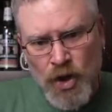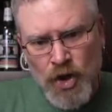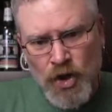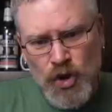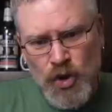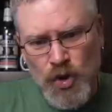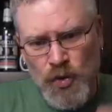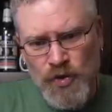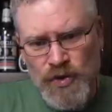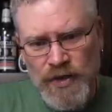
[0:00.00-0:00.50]

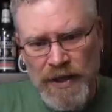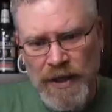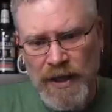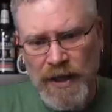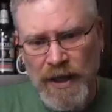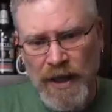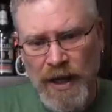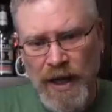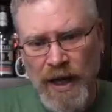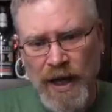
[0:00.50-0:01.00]

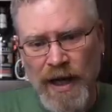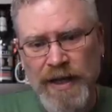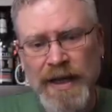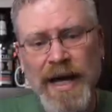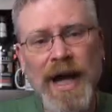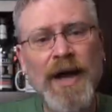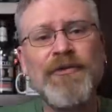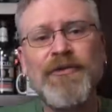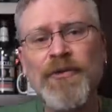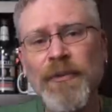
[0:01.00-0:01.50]
Using a
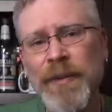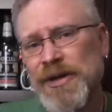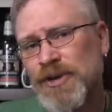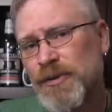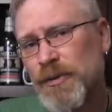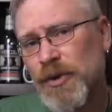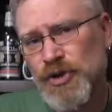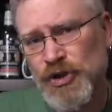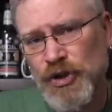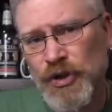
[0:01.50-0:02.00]

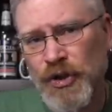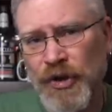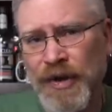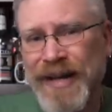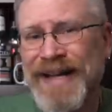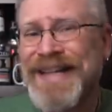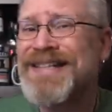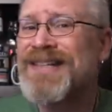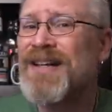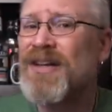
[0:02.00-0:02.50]
non-fermentable sugar
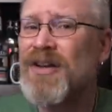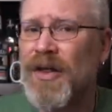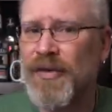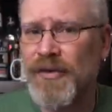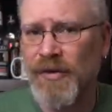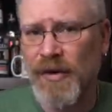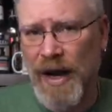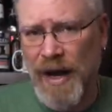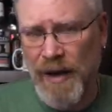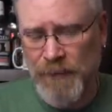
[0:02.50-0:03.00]
is
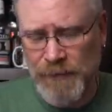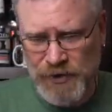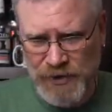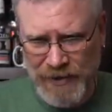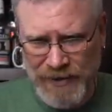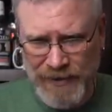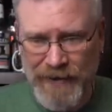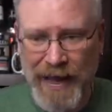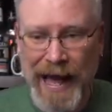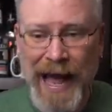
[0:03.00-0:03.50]
another
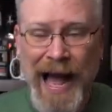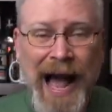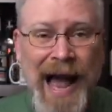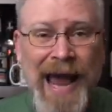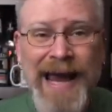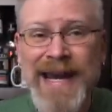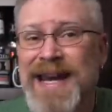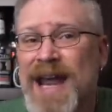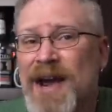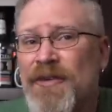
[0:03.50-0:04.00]
option.
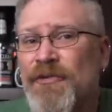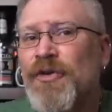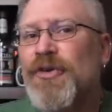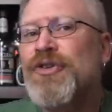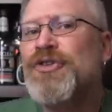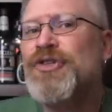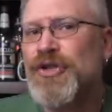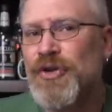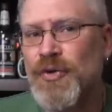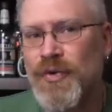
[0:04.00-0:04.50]
I never
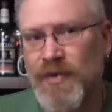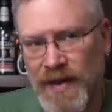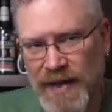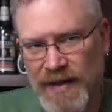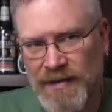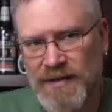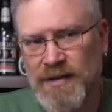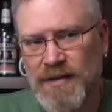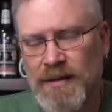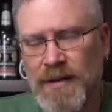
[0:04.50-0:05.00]
do
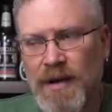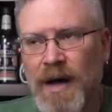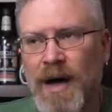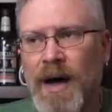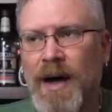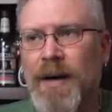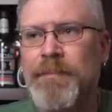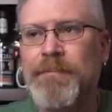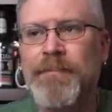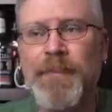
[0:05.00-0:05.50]
this,
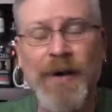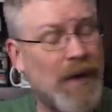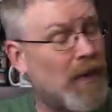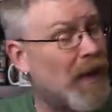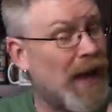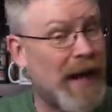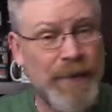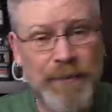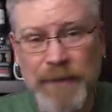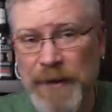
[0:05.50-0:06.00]
um, but a
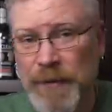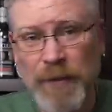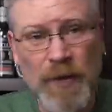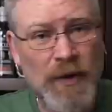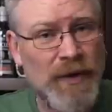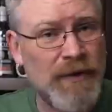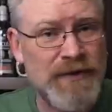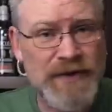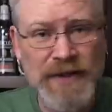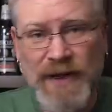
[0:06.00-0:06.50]
lot of
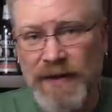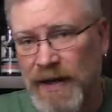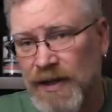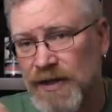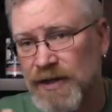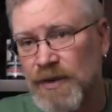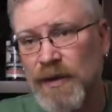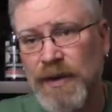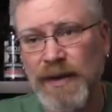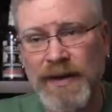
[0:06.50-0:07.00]
people have said they
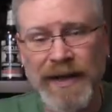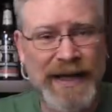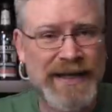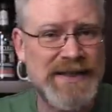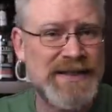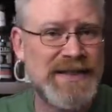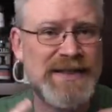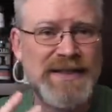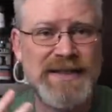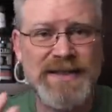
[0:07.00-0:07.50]
do it, like
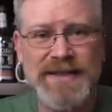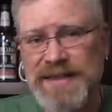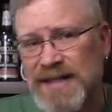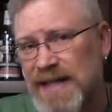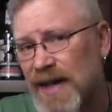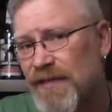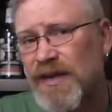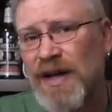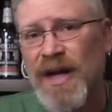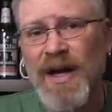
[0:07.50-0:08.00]

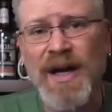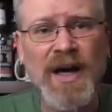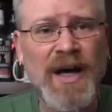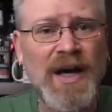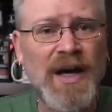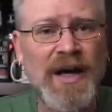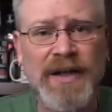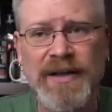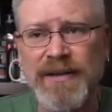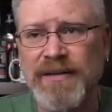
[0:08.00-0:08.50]

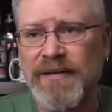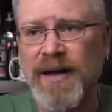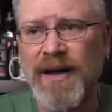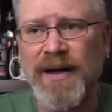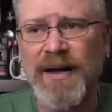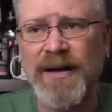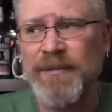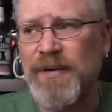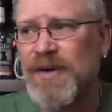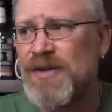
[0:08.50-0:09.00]
stevia, and
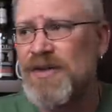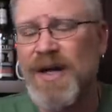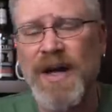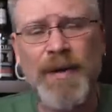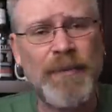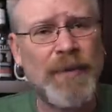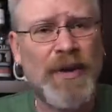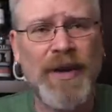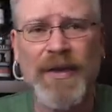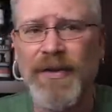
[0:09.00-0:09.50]
um, there's a
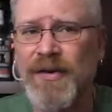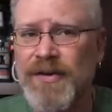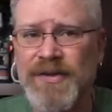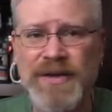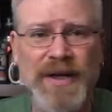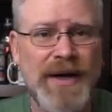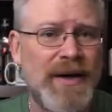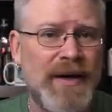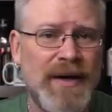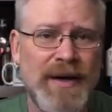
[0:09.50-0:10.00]
couple
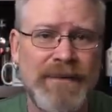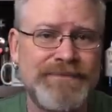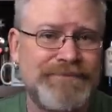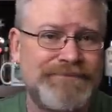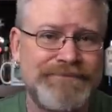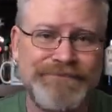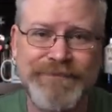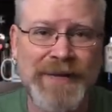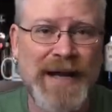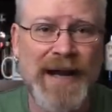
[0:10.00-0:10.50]
others. I,
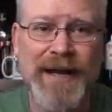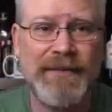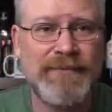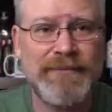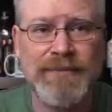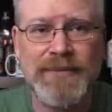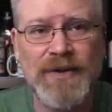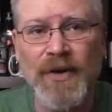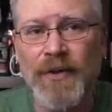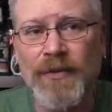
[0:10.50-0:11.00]
I
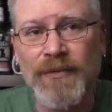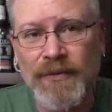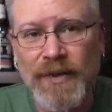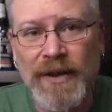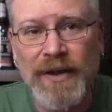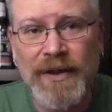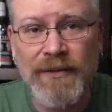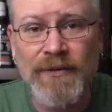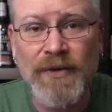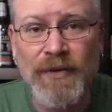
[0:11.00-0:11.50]
don't
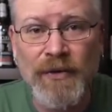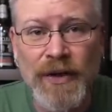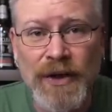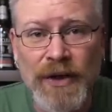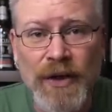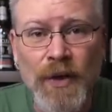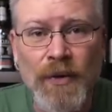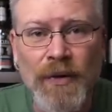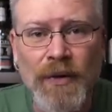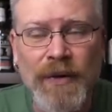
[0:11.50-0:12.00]
really even really
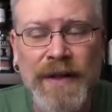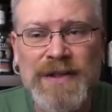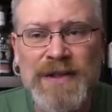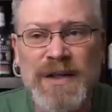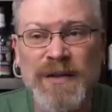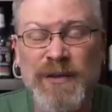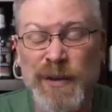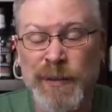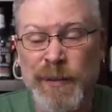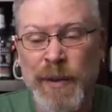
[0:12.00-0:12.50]
know the list
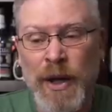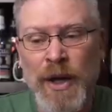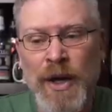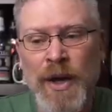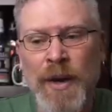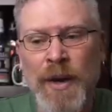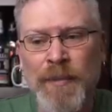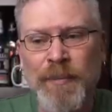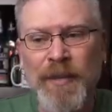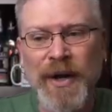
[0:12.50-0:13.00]
of them.
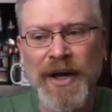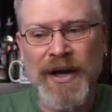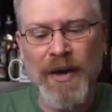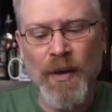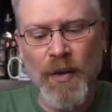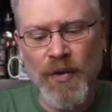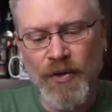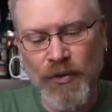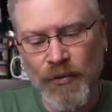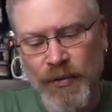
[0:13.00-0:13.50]
But
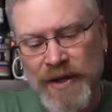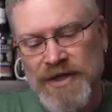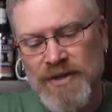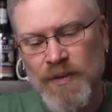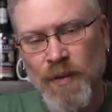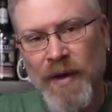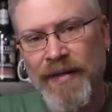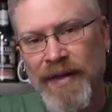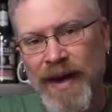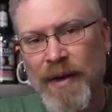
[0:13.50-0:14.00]
the
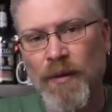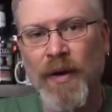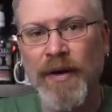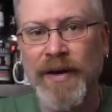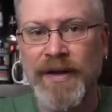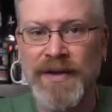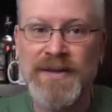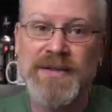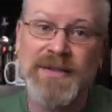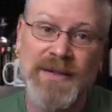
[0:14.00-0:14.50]
reason why they
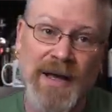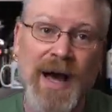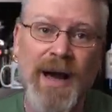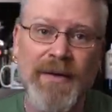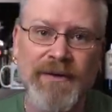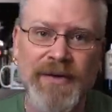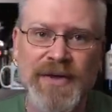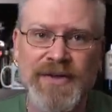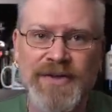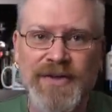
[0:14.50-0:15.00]
work is
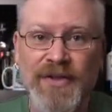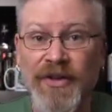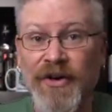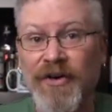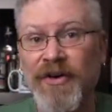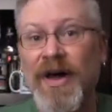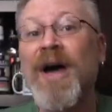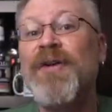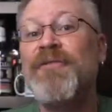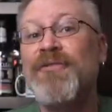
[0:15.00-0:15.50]
obvious.
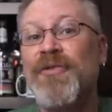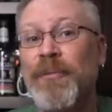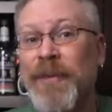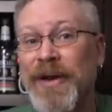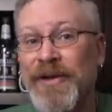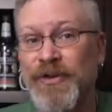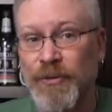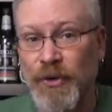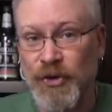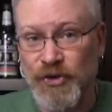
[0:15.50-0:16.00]
They're
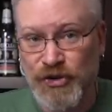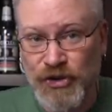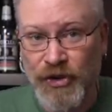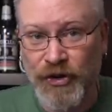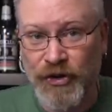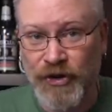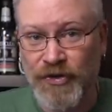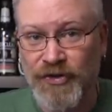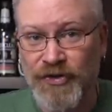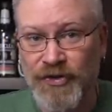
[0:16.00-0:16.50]
non-fermentable
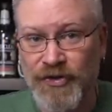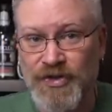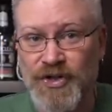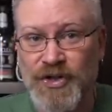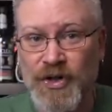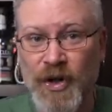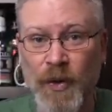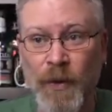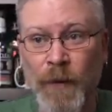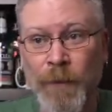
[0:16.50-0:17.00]
sugars.
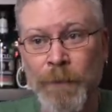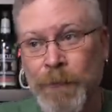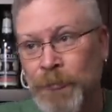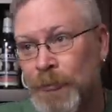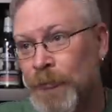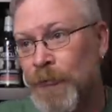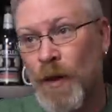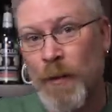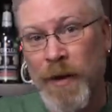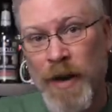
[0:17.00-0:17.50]
So
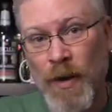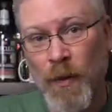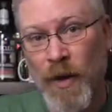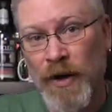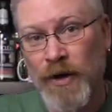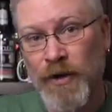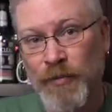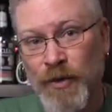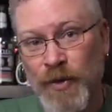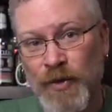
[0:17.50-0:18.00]
no matter
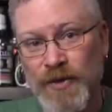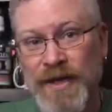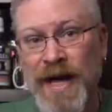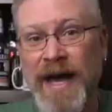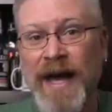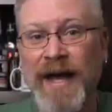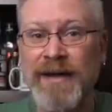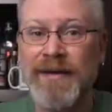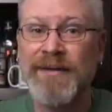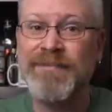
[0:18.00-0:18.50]
what your brew is
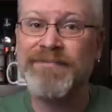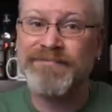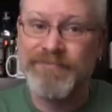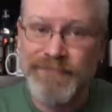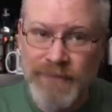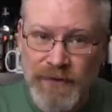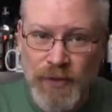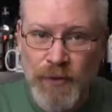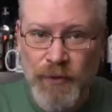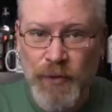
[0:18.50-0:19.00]
at,
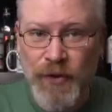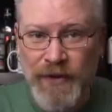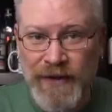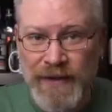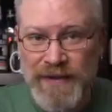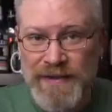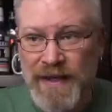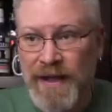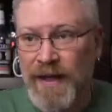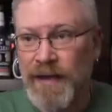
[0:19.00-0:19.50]
you put
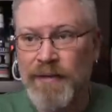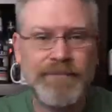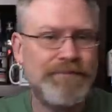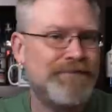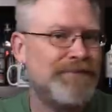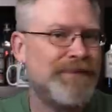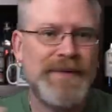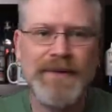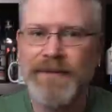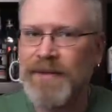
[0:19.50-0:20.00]
these in,
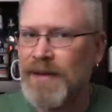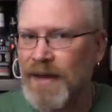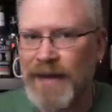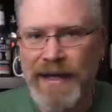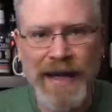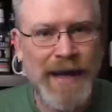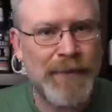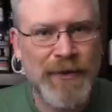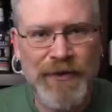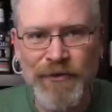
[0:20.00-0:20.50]
it
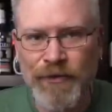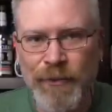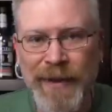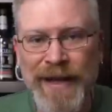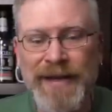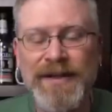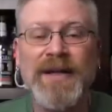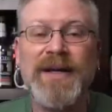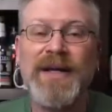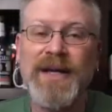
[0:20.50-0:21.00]
can't be
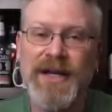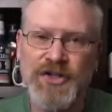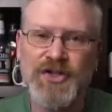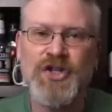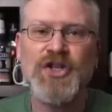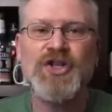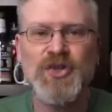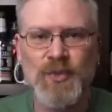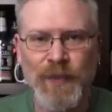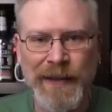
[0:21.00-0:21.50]
fermented, it
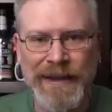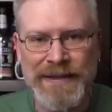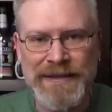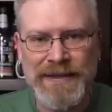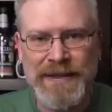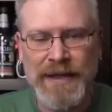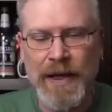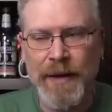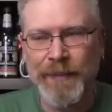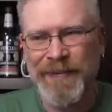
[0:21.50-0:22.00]
just
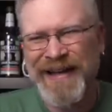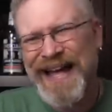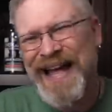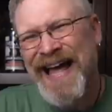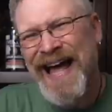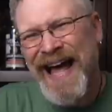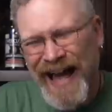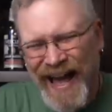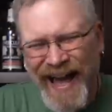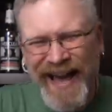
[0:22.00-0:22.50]
sweetens it up.
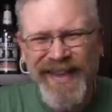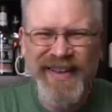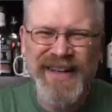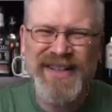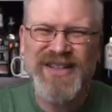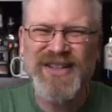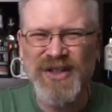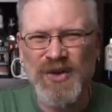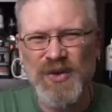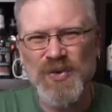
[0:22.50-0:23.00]
I
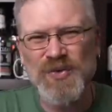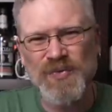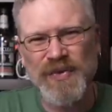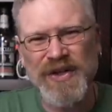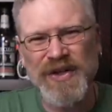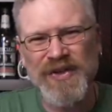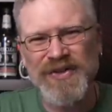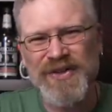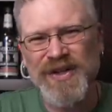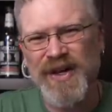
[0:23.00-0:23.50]
like to use
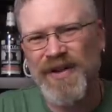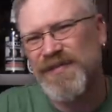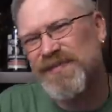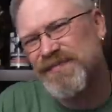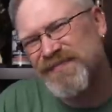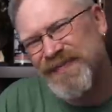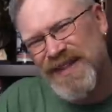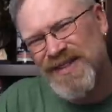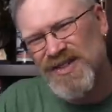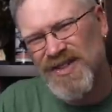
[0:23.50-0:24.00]
real stuff.
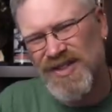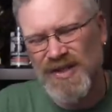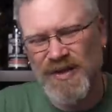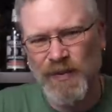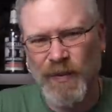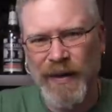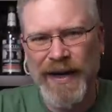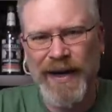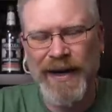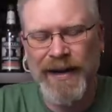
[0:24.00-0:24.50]
That's just
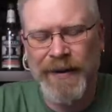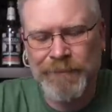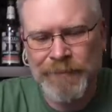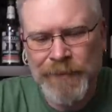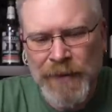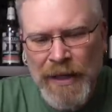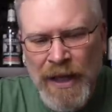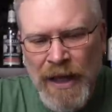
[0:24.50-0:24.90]
the way I am.